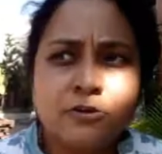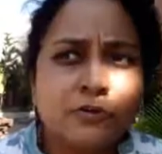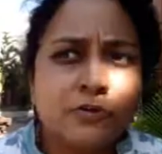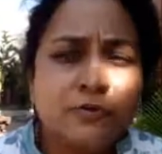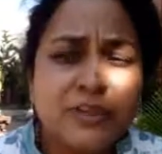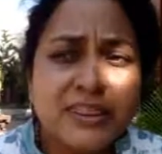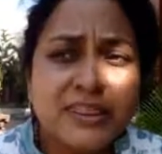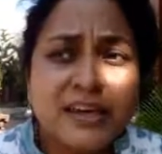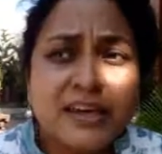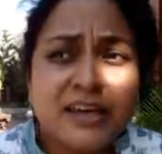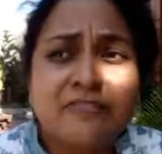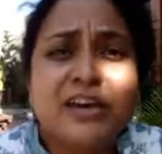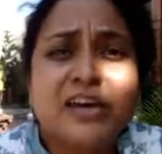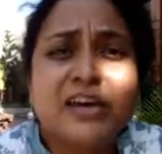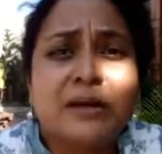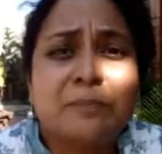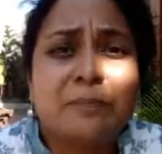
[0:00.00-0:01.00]
Do we think
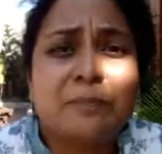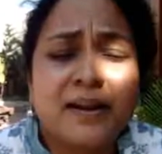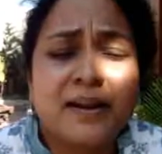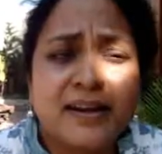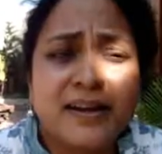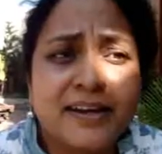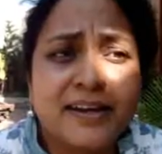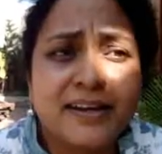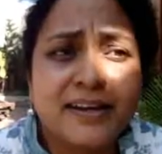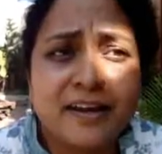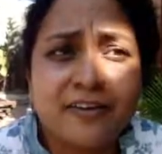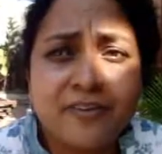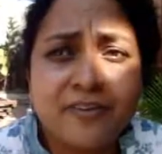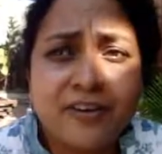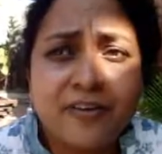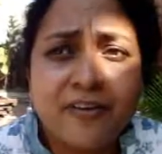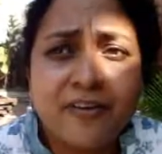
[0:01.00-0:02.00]
we can apply it
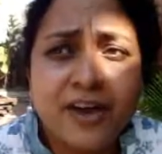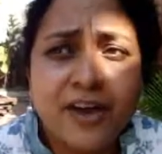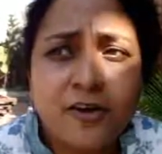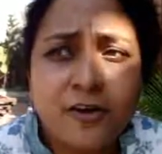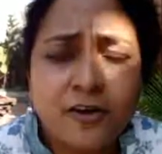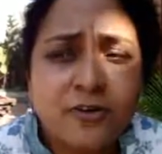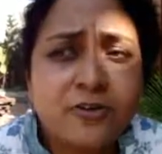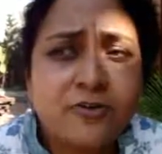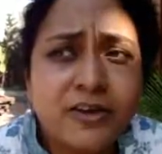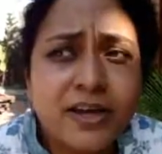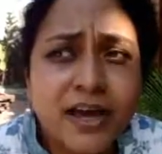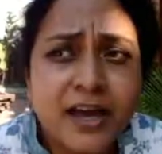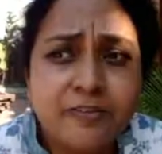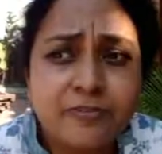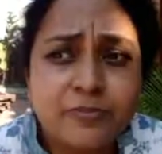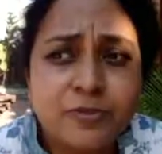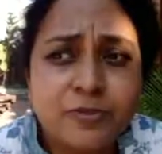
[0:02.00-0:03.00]
everywhere, or do we
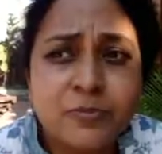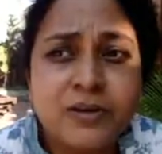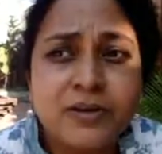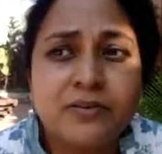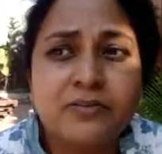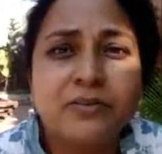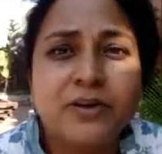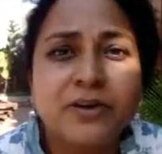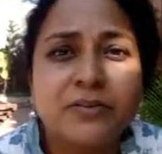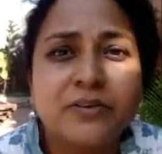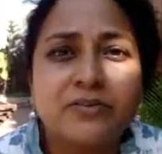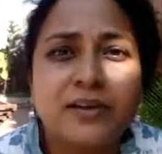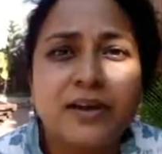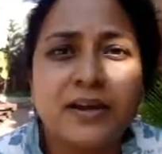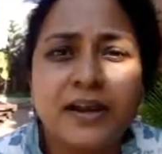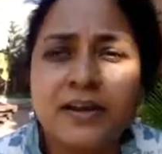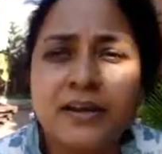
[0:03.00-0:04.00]
have to be very
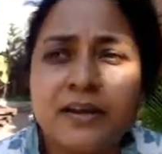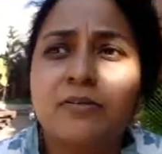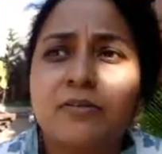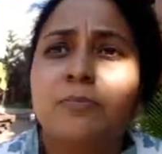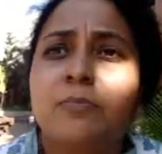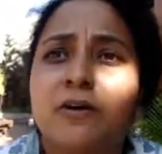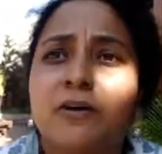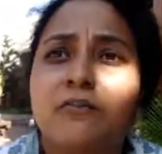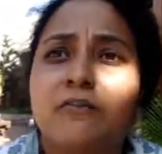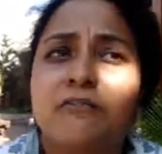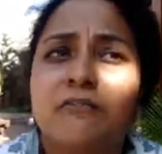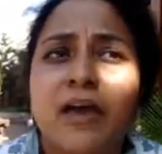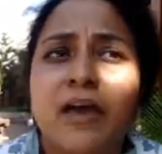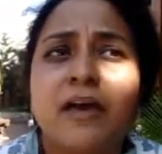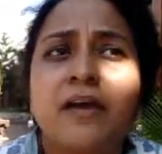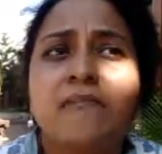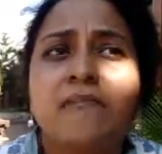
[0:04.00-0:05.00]
selective about
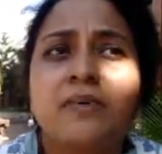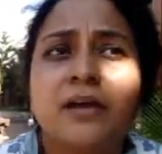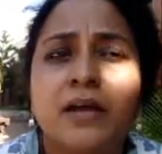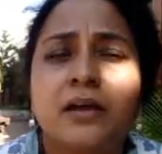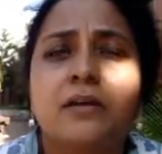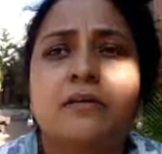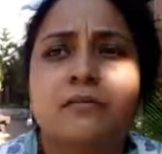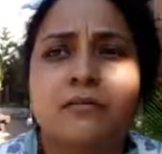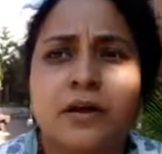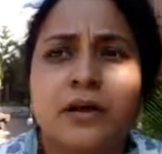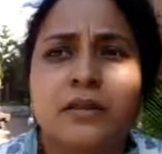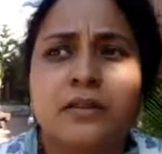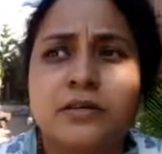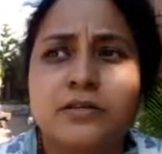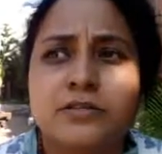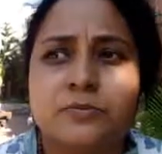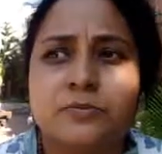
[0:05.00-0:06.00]
where we can try
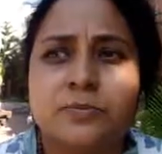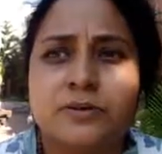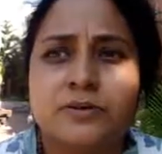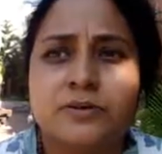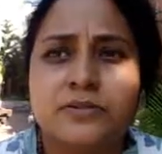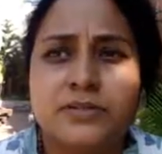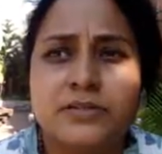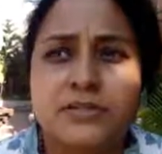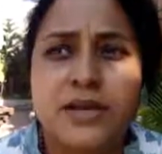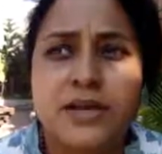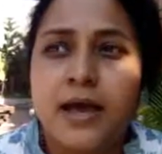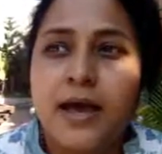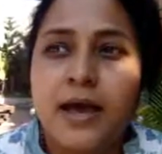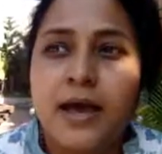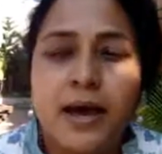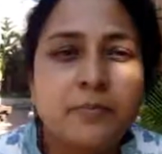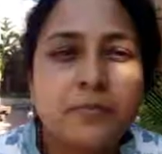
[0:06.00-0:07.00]
these approaches?
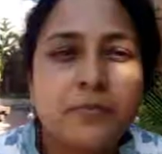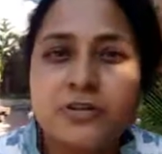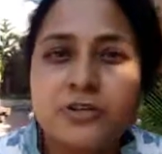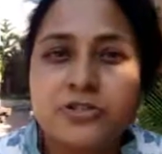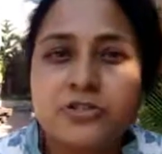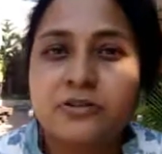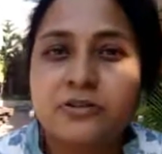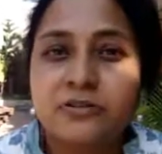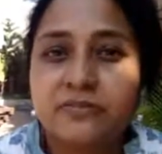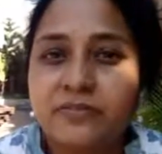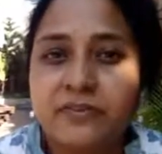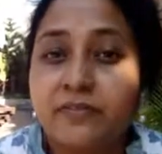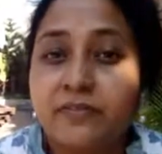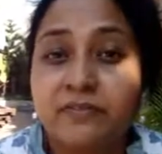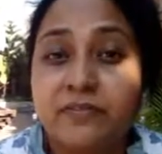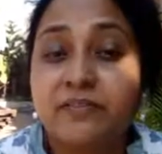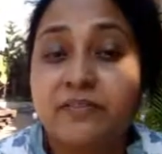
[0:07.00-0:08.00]
I'm not sure if we
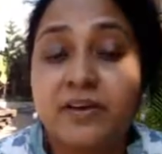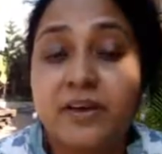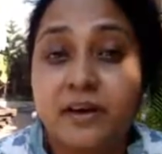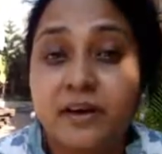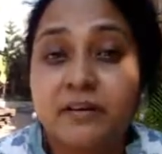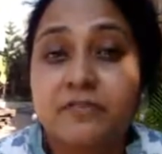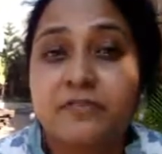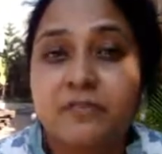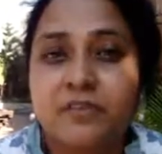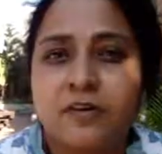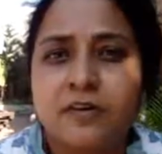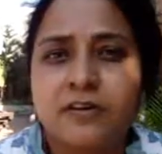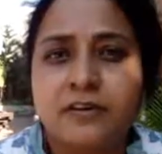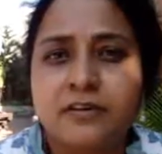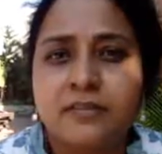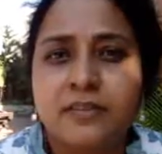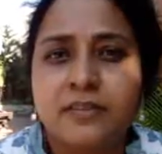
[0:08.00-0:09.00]
have given enough
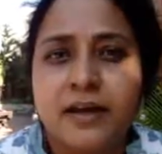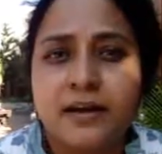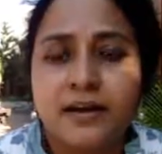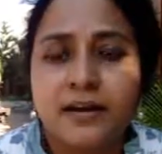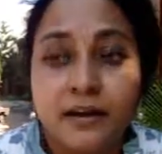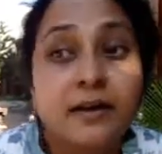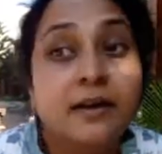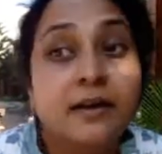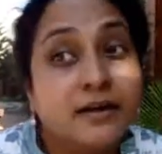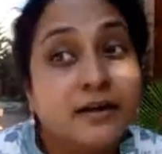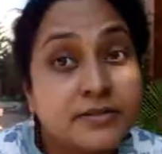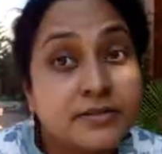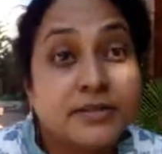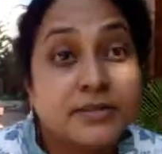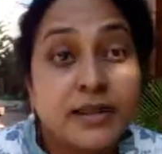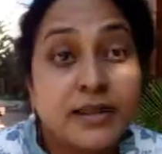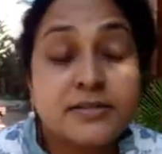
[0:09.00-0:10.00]
thought to that,
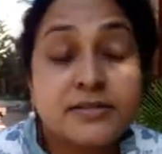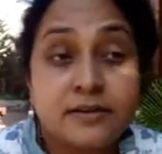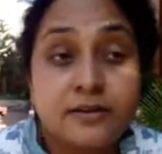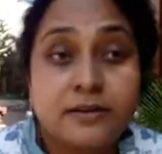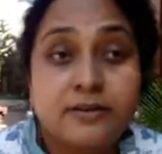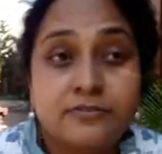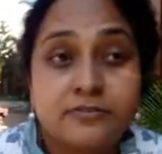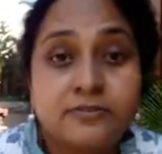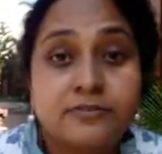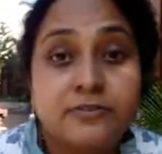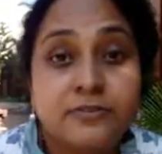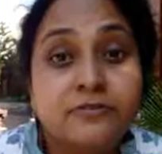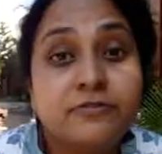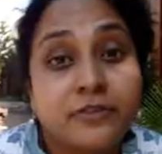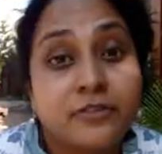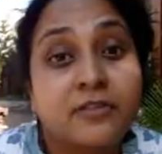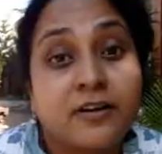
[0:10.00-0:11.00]
so that's a lot of food
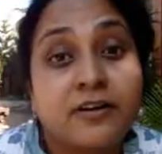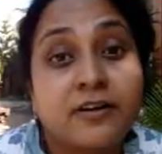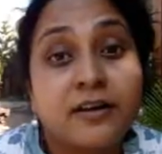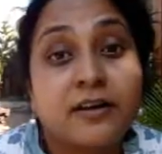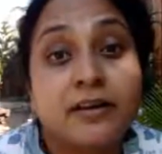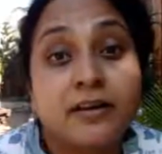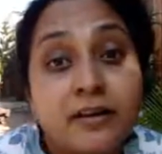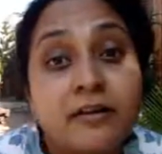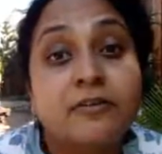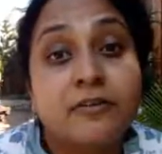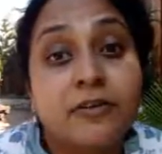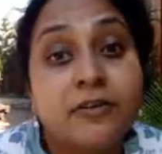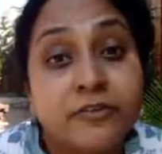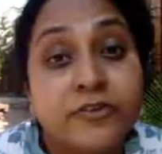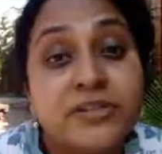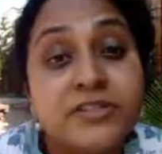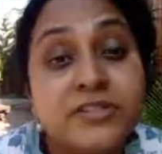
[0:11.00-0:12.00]
for thought and
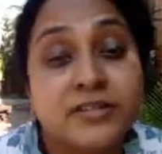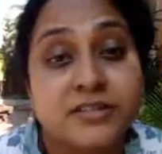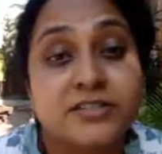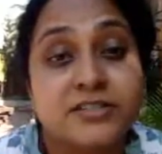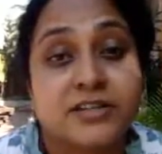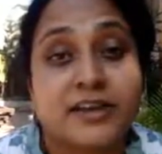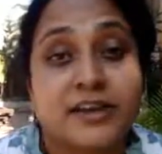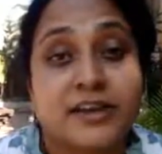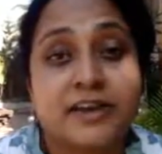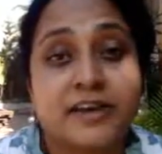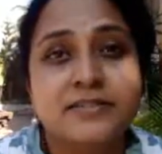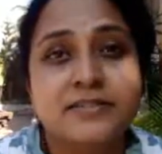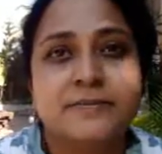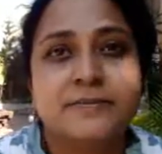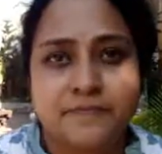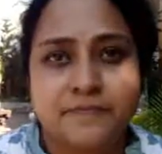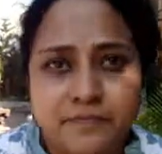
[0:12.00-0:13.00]
research, I
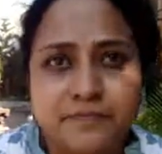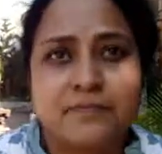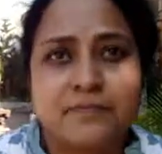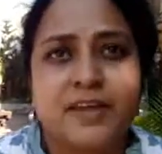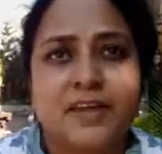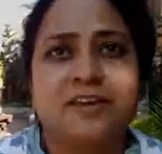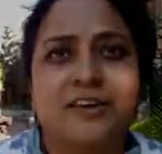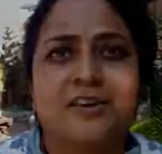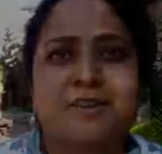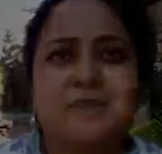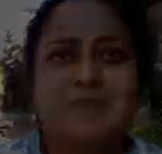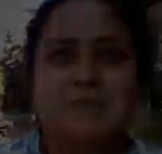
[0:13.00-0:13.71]
guess. Thank you.